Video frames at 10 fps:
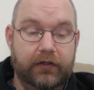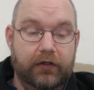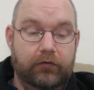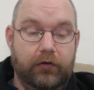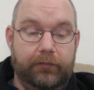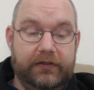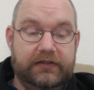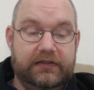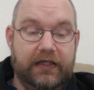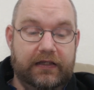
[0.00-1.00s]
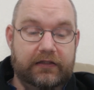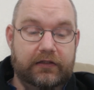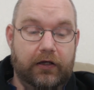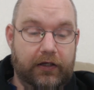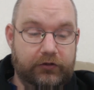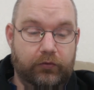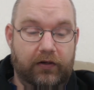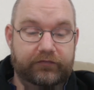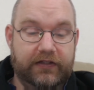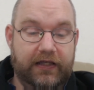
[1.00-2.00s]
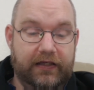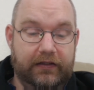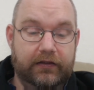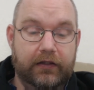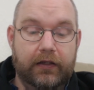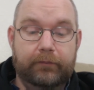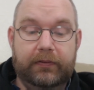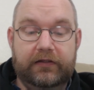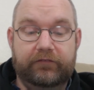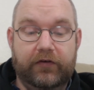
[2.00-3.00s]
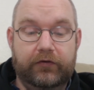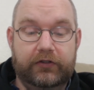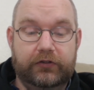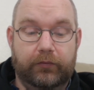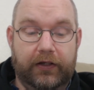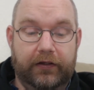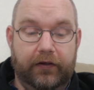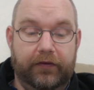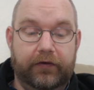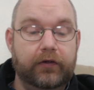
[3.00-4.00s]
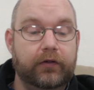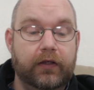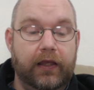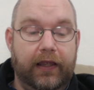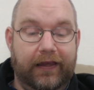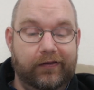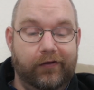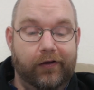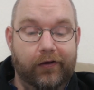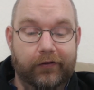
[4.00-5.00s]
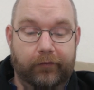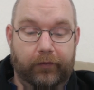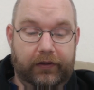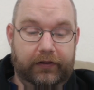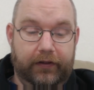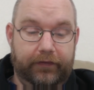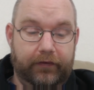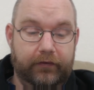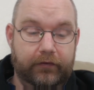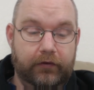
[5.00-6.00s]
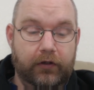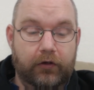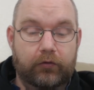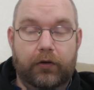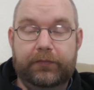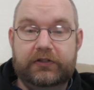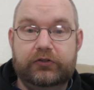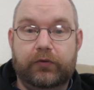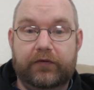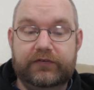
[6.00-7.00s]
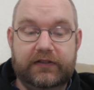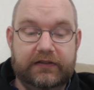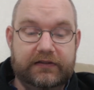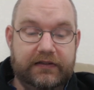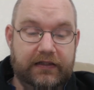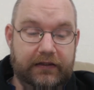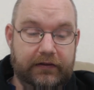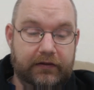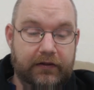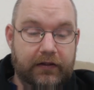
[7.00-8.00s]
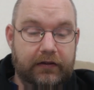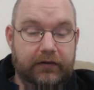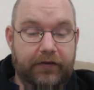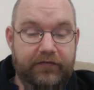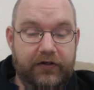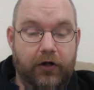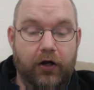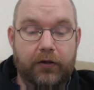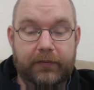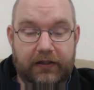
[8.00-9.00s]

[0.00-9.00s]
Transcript: Romans 12:10, be devoted to one another. and honor one another. Romans 12:16. Live in harmony